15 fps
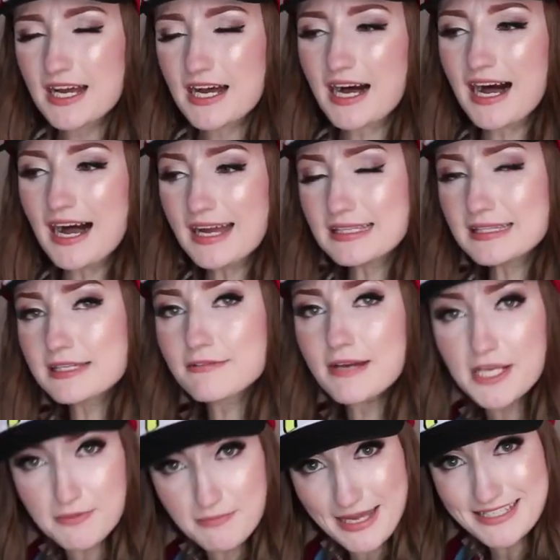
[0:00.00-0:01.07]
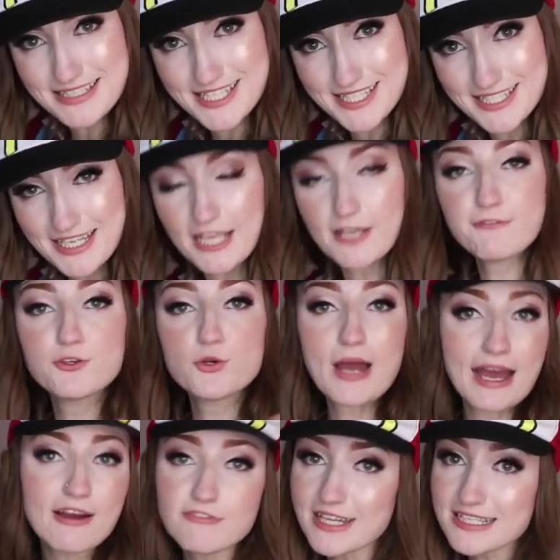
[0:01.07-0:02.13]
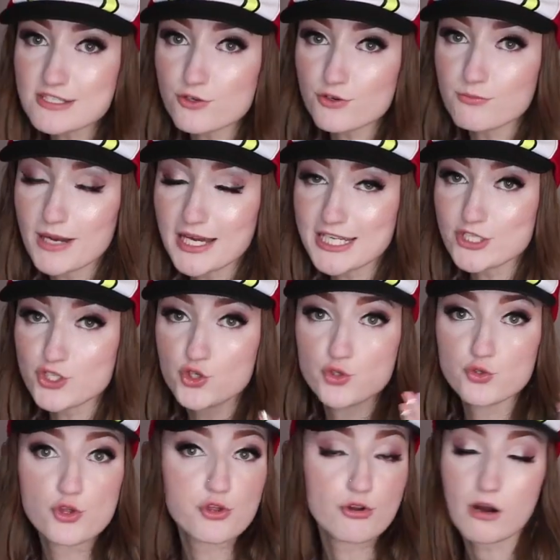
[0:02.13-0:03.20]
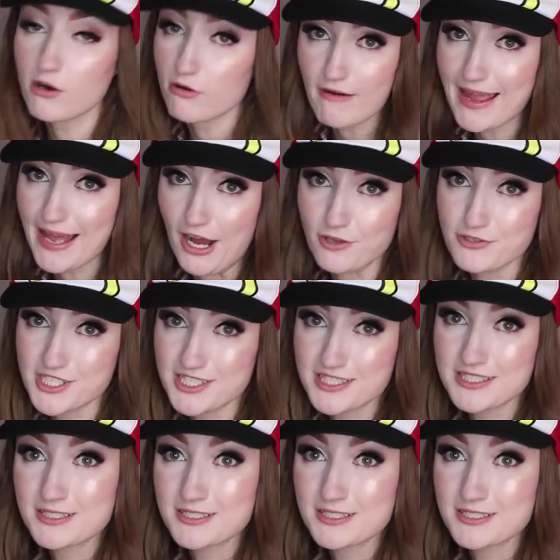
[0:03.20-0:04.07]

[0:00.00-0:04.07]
highly recommend it if you have that sort of money to throw around.